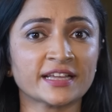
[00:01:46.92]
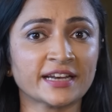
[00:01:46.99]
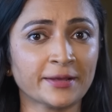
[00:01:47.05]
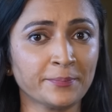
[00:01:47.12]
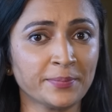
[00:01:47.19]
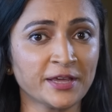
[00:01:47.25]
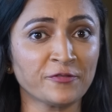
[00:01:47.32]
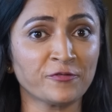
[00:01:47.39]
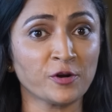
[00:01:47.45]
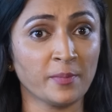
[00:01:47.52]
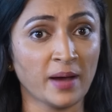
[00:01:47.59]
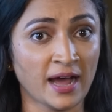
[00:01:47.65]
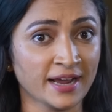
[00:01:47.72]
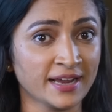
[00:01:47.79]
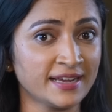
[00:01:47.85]
an MBA from
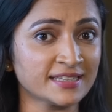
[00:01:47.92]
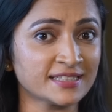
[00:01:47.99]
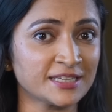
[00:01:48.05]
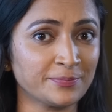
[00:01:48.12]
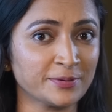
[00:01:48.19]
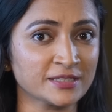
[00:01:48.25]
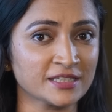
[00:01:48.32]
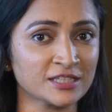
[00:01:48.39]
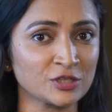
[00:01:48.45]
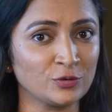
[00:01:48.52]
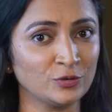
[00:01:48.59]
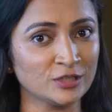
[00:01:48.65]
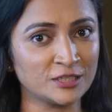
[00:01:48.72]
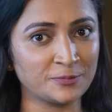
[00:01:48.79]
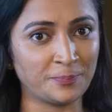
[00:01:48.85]
IESE Business
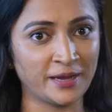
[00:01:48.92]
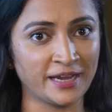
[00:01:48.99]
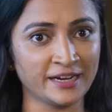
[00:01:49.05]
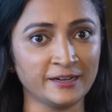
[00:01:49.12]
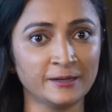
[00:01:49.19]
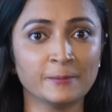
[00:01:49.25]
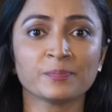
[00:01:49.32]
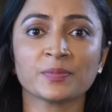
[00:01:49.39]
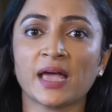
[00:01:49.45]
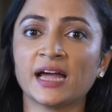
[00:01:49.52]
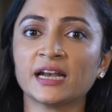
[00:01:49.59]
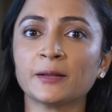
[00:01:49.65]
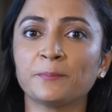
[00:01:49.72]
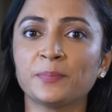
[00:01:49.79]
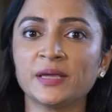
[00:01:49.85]
School, Spain
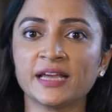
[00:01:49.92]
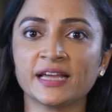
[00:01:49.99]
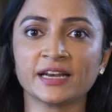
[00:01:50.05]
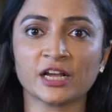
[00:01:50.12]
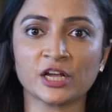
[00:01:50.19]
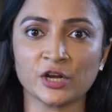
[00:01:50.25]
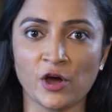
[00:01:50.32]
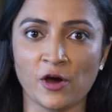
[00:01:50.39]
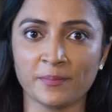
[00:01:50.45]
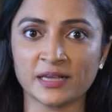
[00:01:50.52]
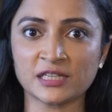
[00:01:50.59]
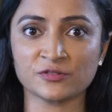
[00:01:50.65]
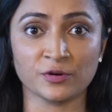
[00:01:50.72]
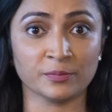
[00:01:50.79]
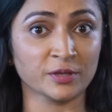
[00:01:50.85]
and a BA in
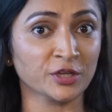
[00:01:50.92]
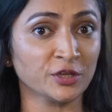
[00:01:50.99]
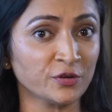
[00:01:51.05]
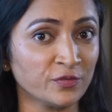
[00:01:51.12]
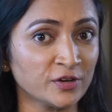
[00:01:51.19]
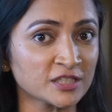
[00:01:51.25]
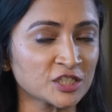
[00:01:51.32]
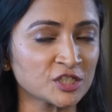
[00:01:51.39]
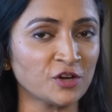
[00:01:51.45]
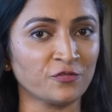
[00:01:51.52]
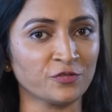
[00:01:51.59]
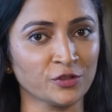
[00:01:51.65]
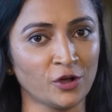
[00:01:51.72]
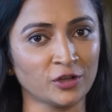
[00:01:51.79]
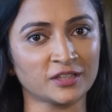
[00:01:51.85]
Economics from the University
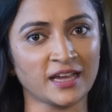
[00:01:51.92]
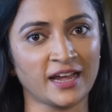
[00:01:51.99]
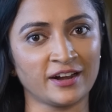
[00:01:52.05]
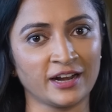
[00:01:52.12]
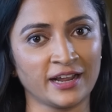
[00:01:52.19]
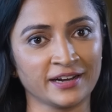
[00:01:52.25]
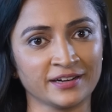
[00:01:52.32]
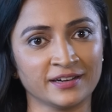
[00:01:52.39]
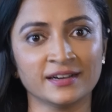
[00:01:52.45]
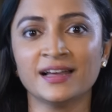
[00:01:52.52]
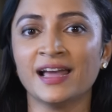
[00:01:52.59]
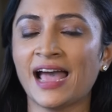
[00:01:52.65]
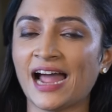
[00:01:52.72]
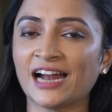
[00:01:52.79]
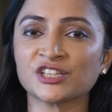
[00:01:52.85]
of North Carolina
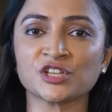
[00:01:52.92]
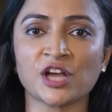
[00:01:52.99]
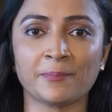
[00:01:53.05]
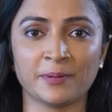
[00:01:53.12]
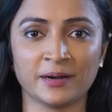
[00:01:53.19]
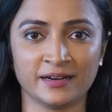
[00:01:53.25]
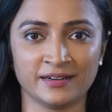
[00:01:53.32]
at Chapel